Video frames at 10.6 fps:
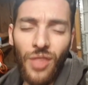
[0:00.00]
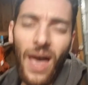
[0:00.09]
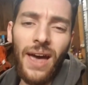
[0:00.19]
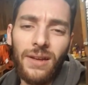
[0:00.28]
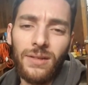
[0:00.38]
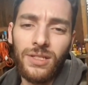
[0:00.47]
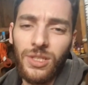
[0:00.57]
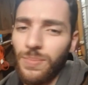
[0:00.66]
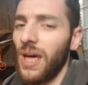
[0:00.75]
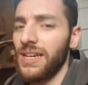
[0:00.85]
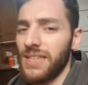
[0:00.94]
That
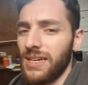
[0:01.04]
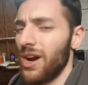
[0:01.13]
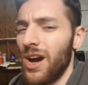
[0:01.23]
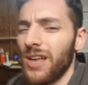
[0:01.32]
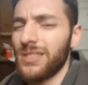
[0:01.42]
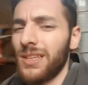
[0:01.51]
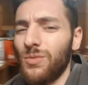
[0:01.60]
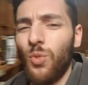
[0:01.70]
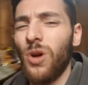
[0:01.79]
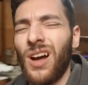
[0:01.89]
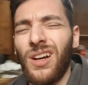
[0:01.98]
supplies a
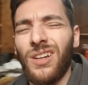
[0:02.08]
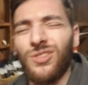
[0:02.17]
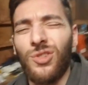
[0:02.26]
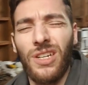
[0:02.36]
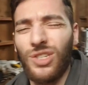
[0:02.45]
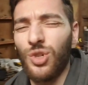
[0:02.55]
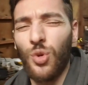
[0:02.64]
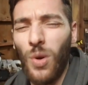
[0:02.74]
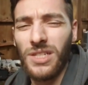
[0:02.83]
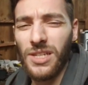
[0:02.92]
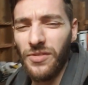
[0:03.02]
constant
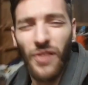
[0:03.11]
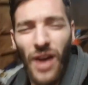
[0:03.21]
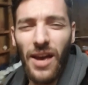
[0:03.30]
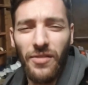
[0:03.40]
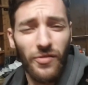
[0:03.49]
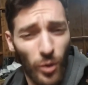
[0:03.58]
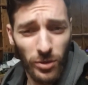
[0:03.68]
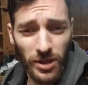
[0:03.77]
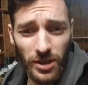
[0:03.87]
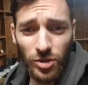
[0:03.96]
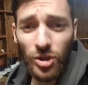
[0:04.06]
125
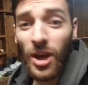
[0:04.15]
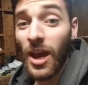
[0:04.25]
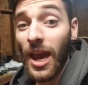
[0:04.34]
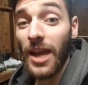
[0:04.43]
voltage